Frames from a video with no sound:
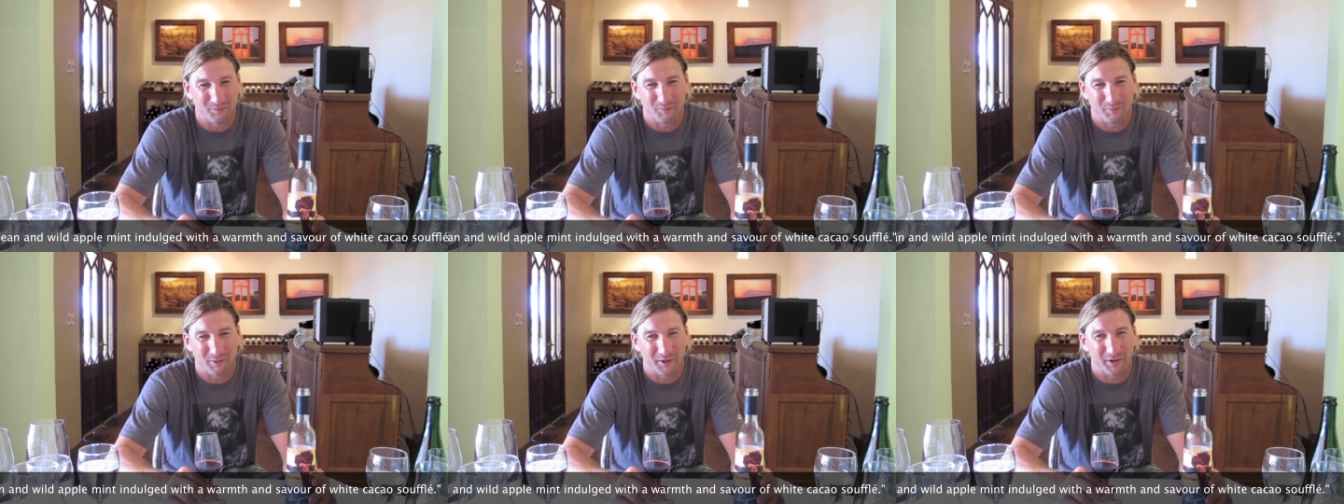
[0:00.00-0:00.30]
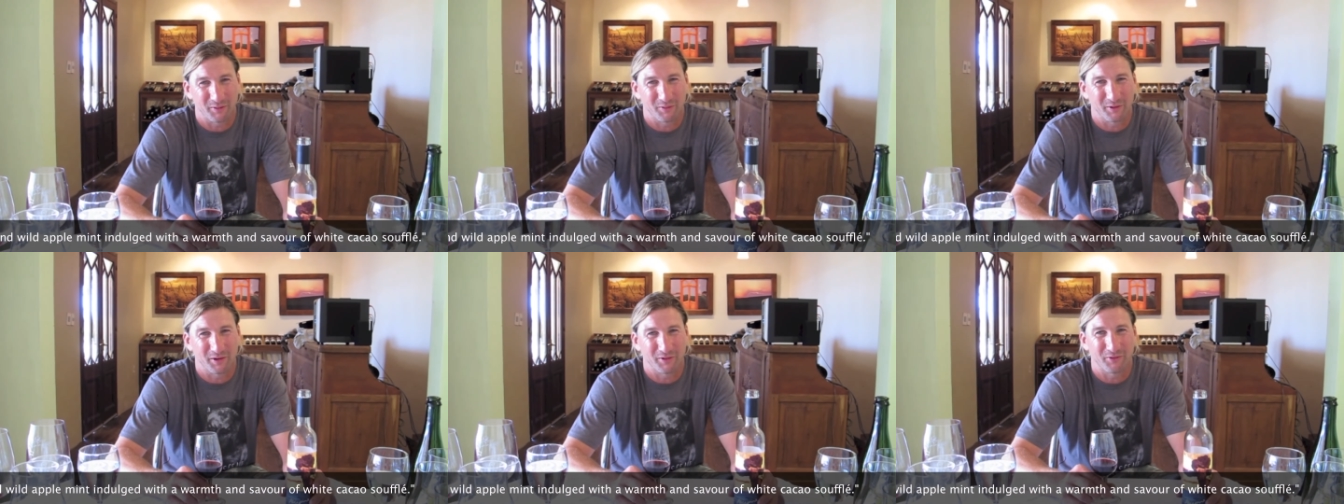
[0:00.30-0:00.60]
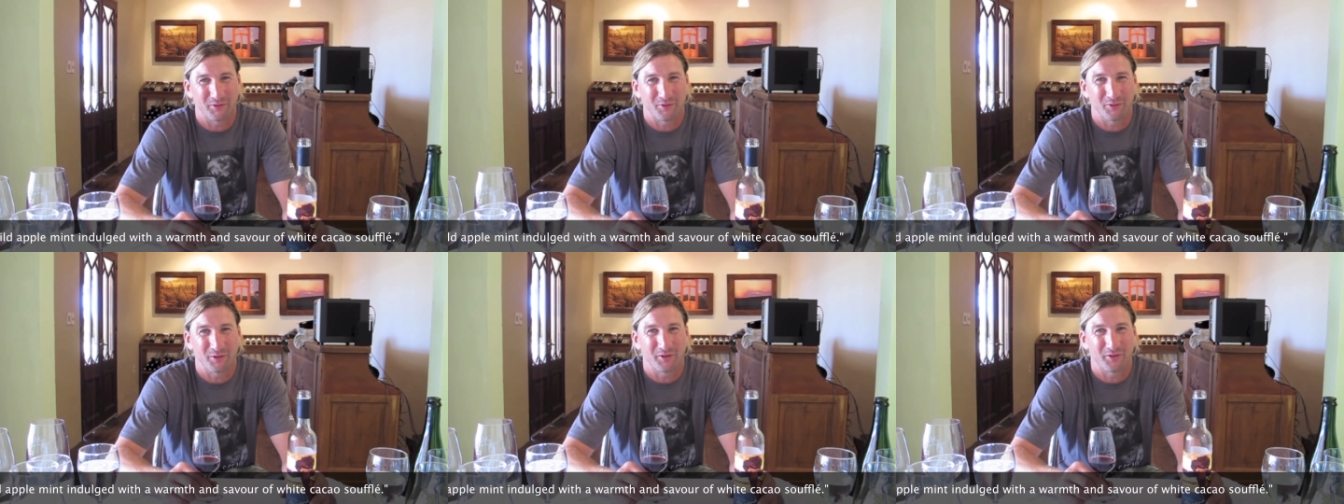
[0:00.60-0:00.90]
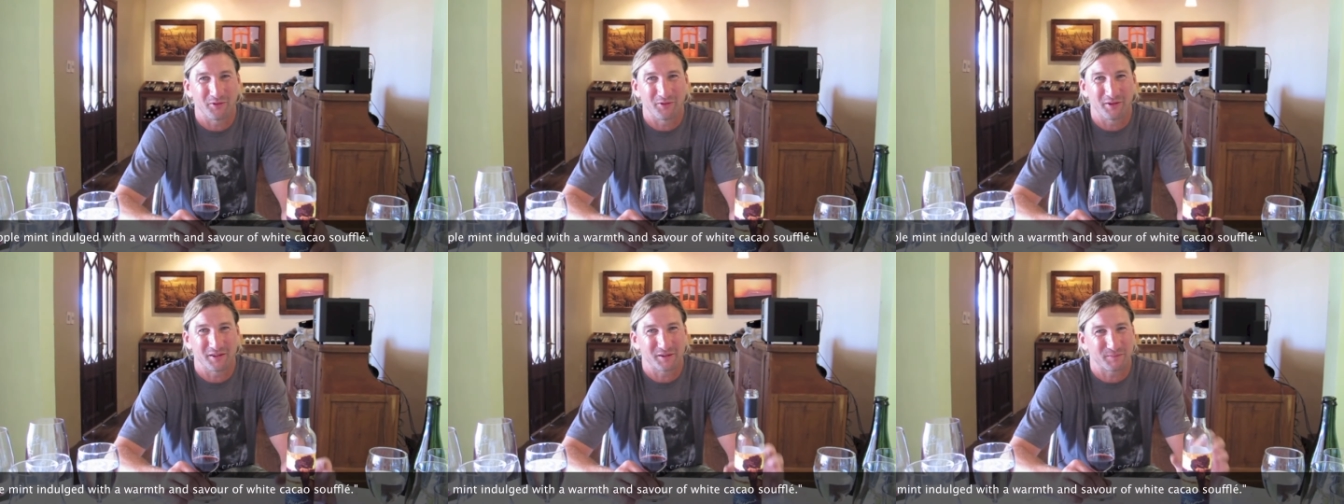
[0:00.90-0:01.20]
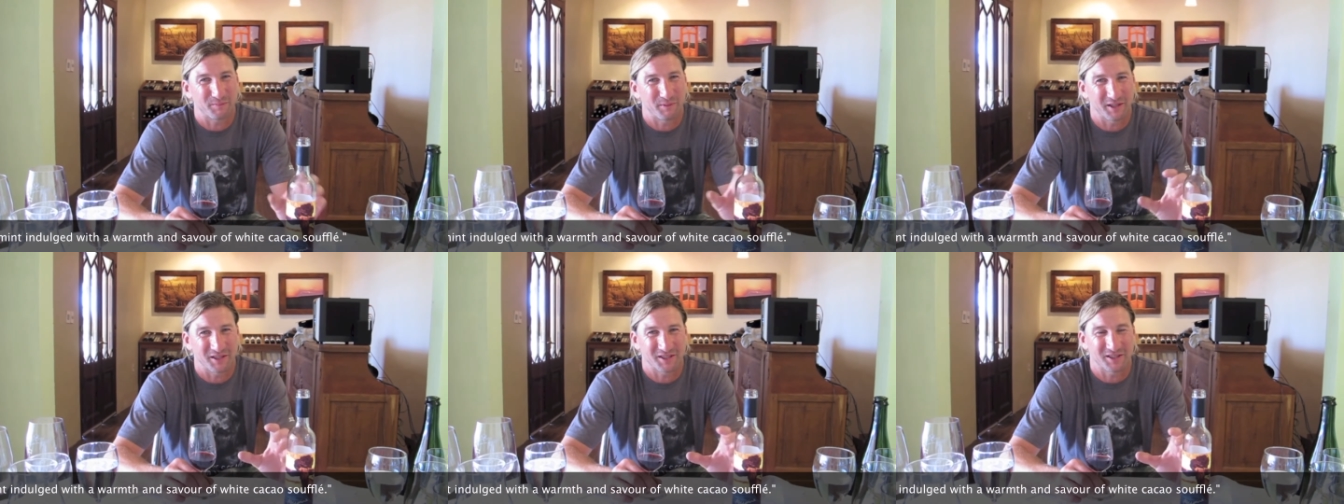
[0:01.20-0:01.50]
pair with, with a
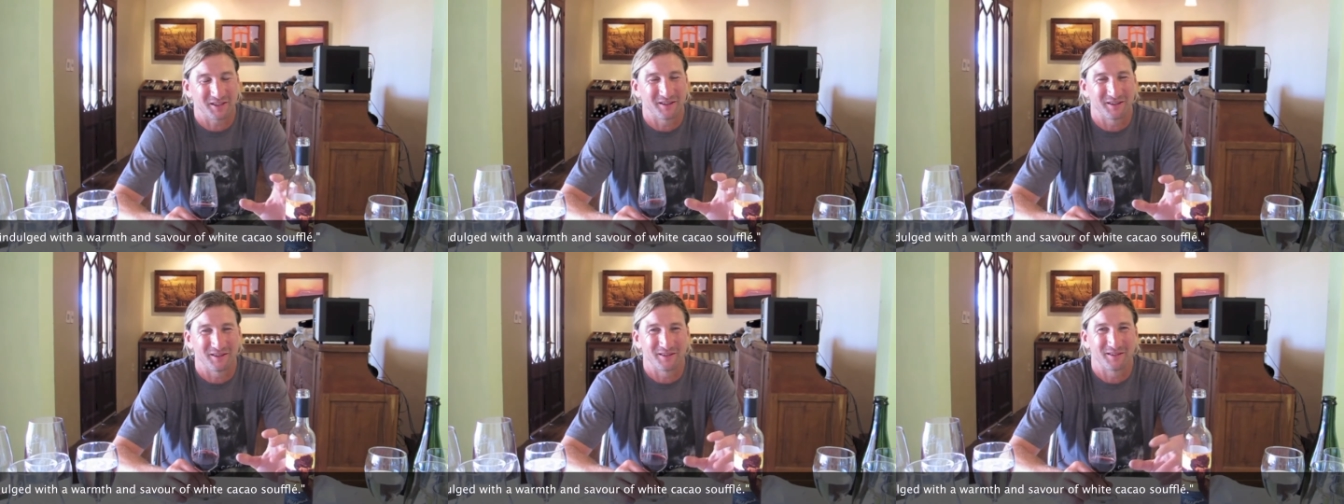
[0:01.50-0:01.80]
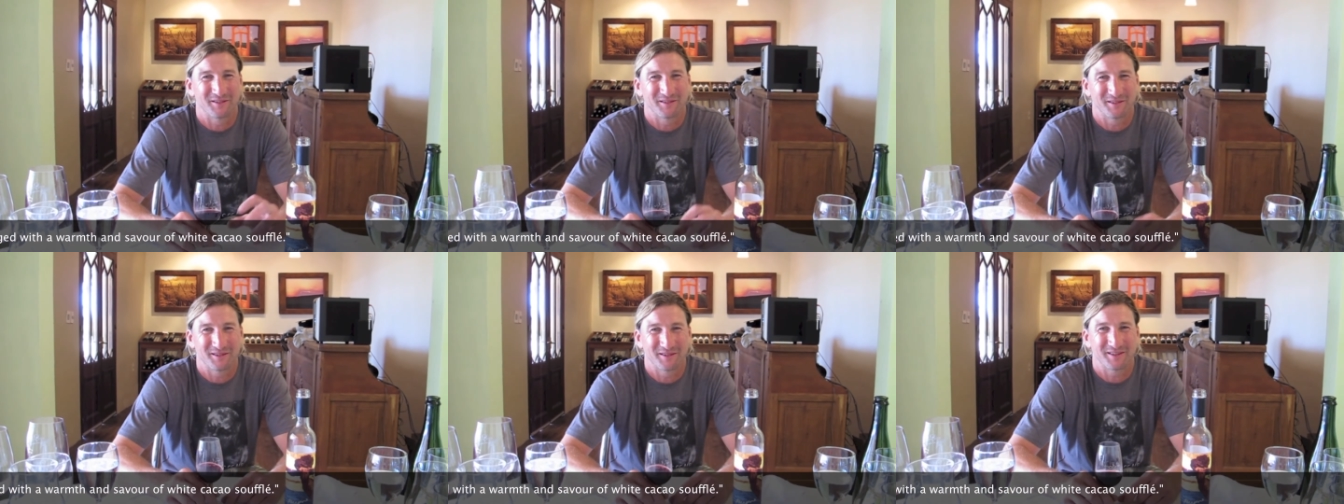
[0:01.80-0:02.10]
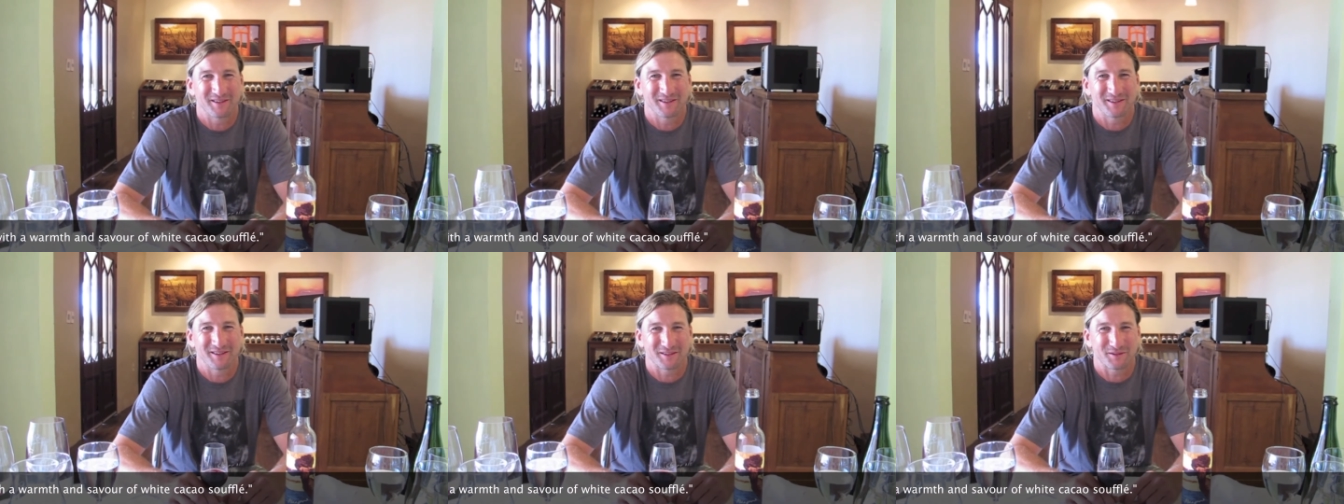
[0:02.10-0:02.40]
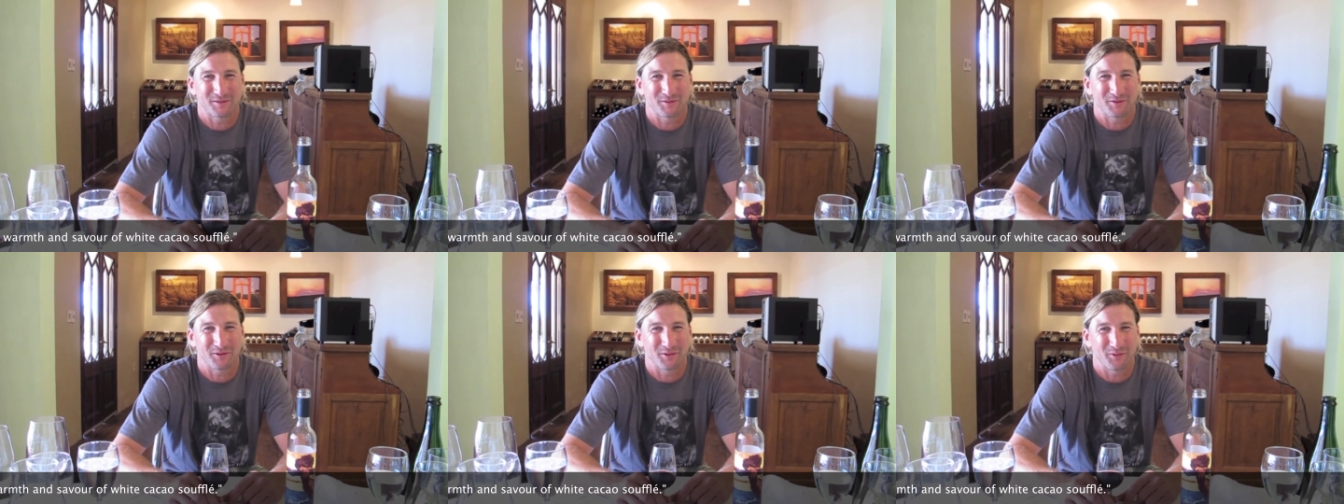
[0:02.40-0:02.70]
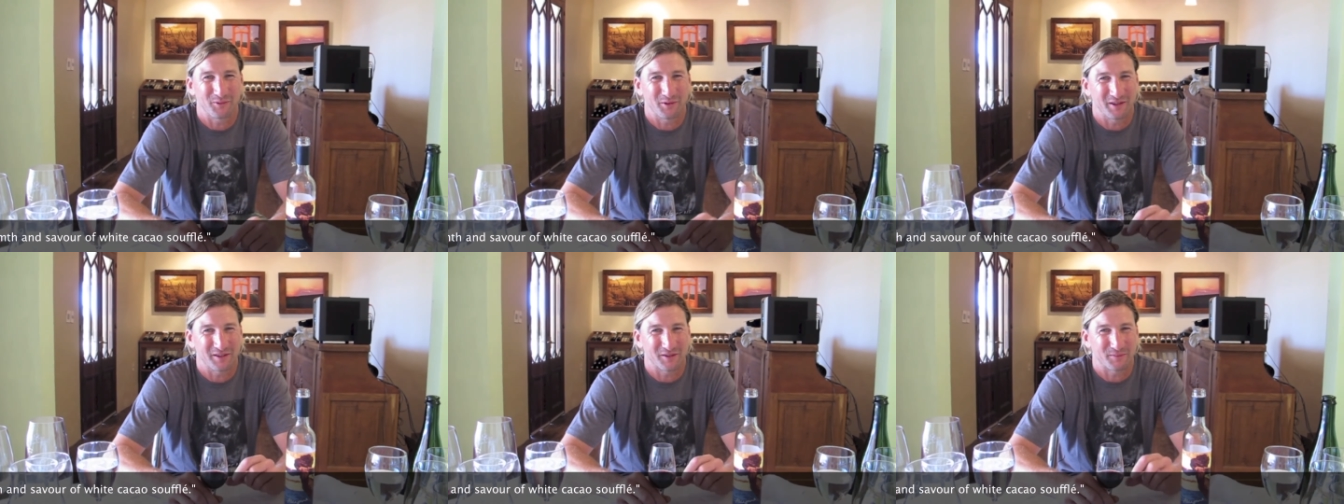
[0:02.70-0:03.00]
special,
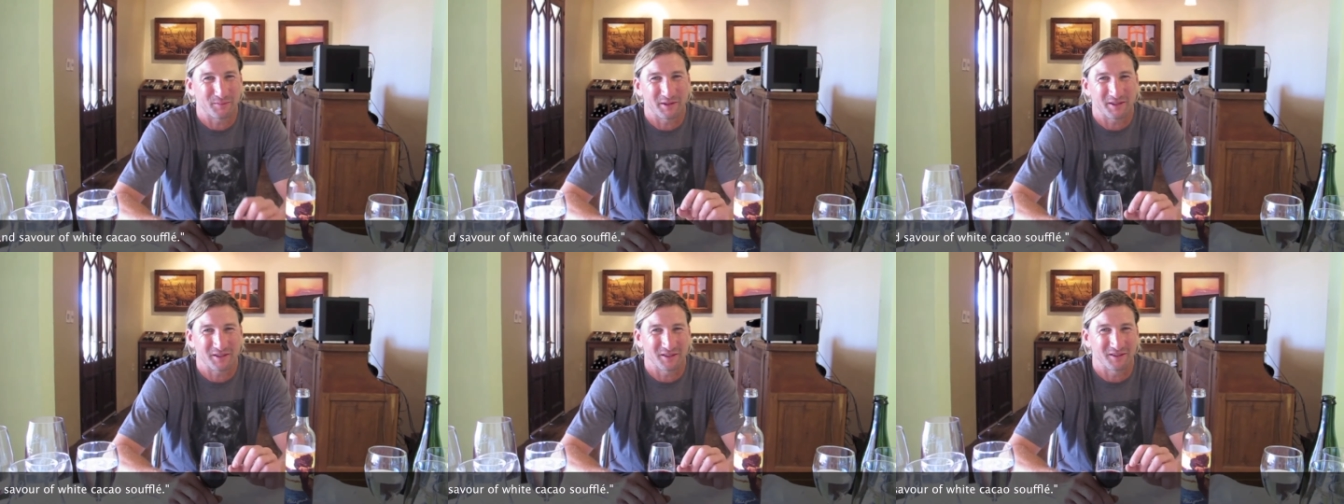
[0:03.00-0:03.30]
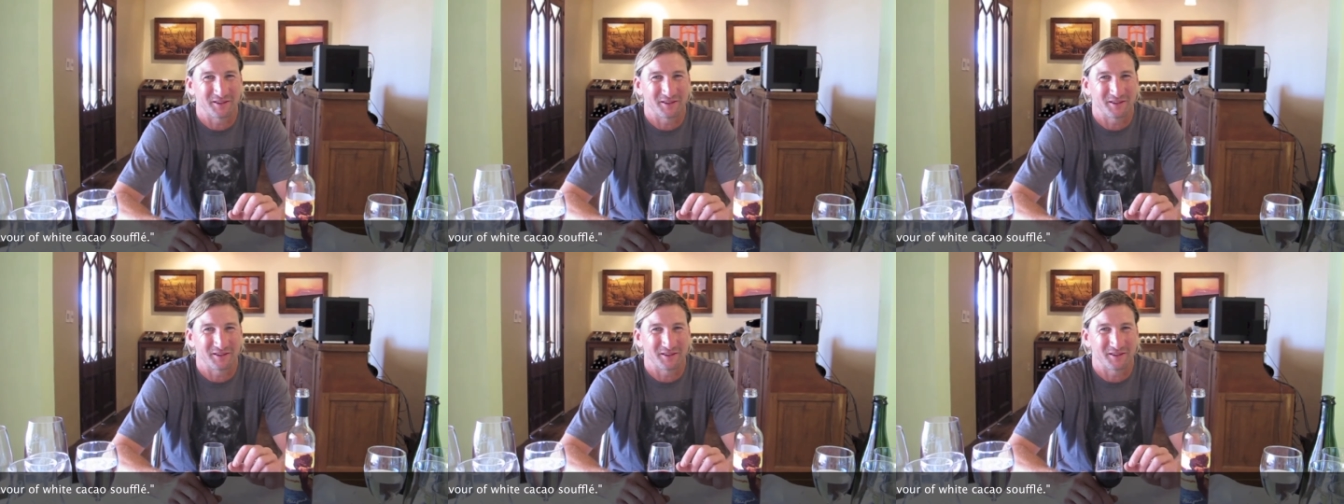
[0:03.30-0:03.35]
really special